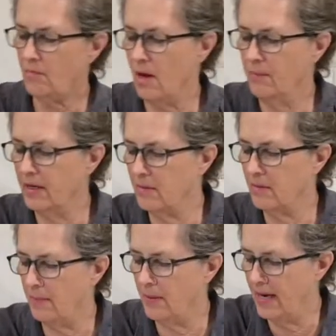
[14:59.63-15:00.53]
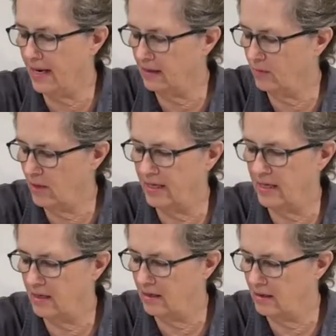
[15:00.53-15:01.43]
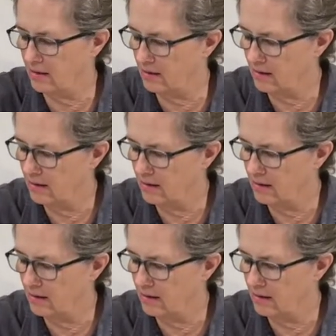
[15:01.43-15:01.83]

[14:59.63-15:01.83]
I'm getting my palette ready here.